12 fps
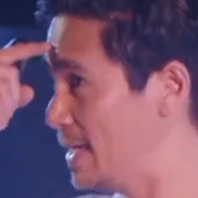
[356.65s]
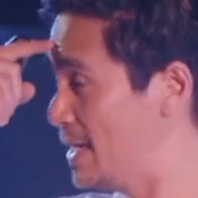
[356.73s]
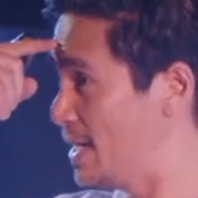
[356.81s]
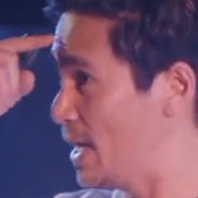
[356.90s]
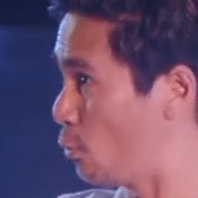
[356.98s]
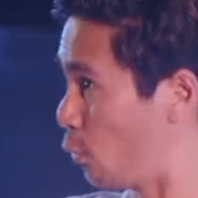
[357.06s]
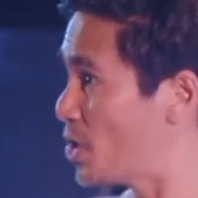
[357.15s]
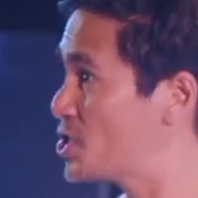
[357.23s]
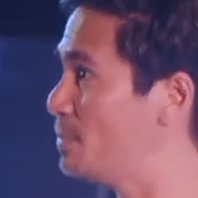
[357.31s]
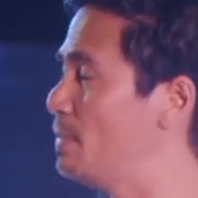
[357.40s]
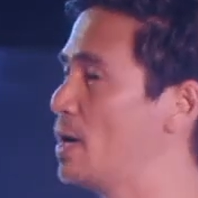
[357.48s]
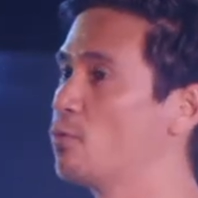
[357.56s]
our
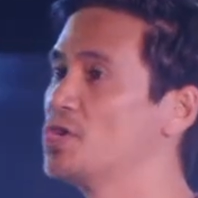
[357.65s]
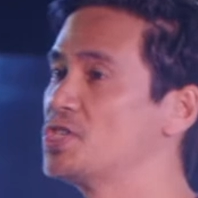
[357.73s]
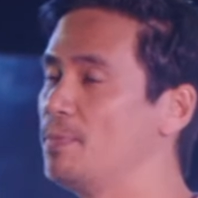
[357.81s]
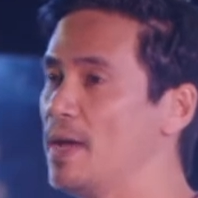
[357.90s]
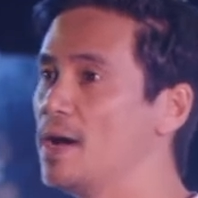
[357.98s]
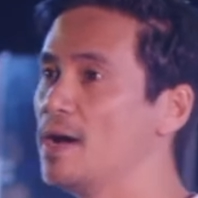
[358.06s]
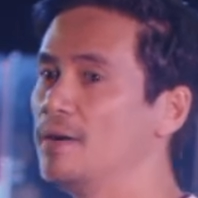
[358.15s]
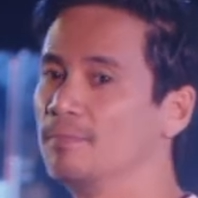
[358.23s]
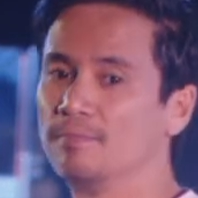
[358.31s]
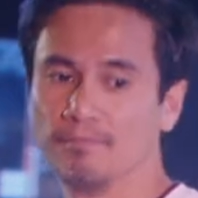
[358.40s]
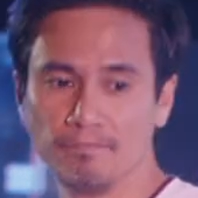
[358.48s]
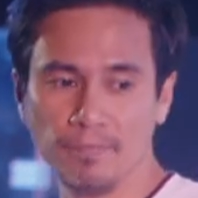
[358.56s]
worship
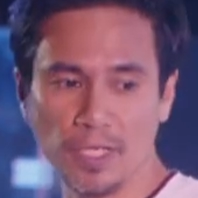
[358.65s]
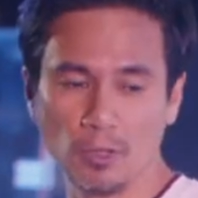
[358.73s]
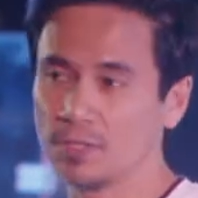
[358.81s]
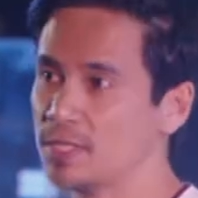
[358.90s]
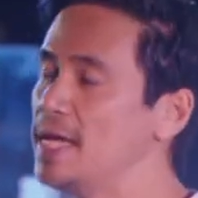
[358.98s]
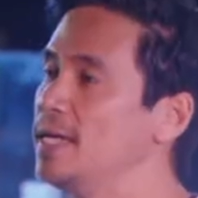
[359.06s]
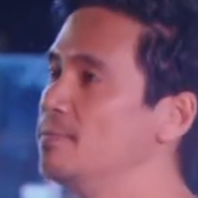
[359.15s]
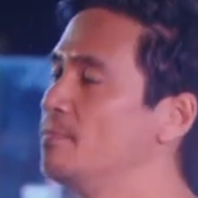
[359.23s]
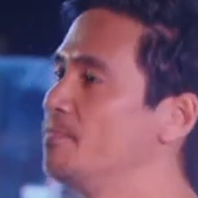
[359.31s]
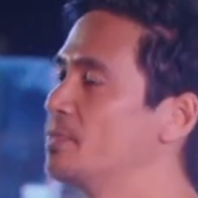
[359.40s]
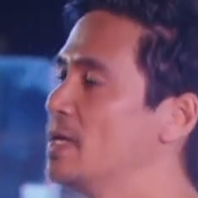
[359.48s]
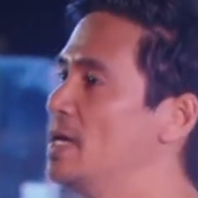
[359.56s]

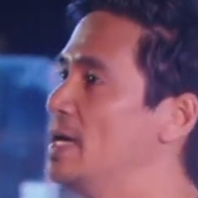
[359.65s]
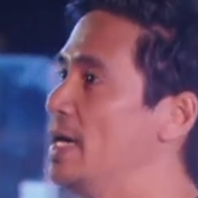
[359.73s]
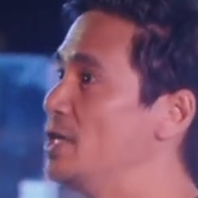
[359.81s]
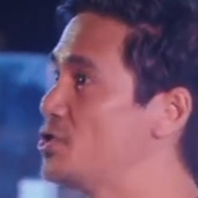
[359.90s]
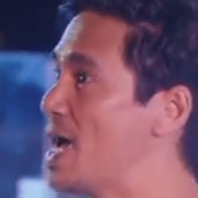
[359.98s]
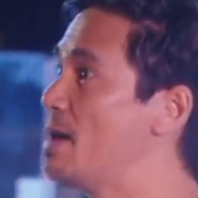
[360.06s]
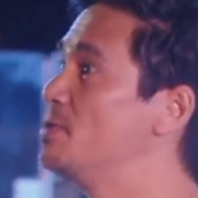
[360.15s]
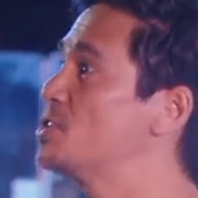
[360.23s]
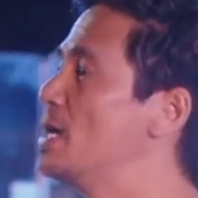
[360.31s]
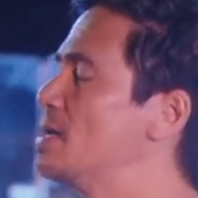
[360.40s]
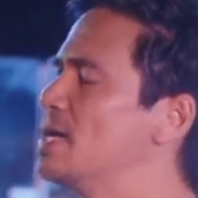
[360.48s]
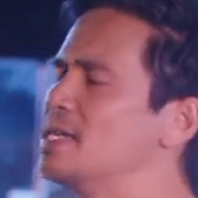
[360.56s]
team, and Jam is
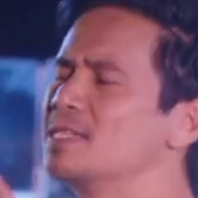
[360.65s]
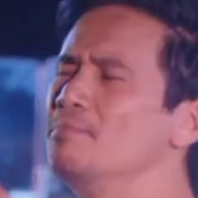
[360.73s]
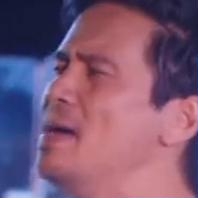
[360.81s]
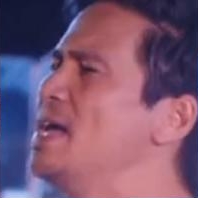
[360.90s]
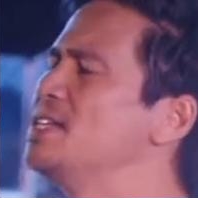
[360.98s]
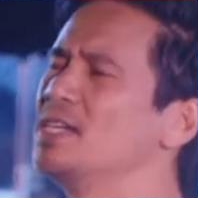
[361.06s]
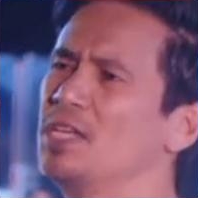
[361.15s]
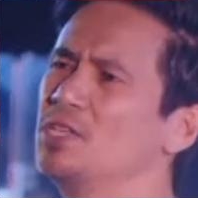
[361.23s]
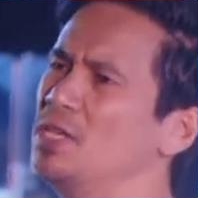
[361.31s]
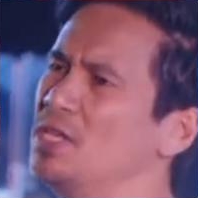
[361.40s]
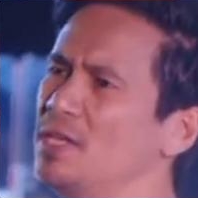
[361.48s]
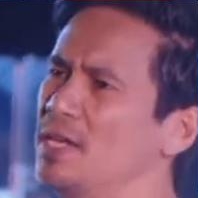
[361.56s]
amazing
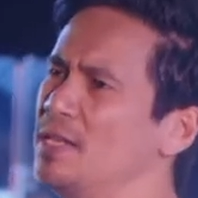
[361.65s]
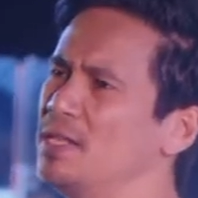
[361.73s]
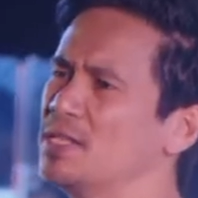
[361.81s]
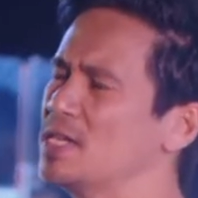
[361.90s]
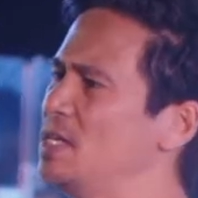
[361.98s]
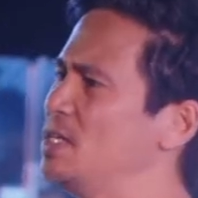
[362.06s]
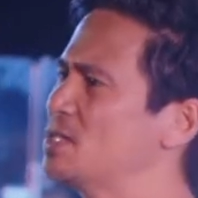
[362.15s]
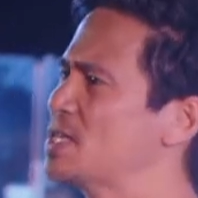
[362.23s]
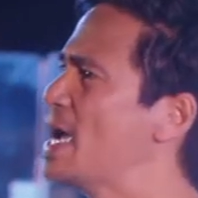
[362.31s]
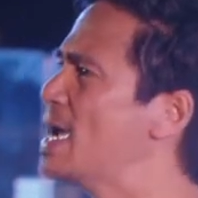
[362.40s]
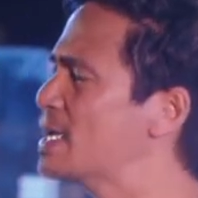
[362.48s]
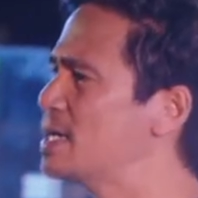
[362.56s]
in
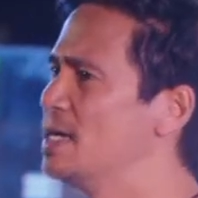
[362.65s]
tech,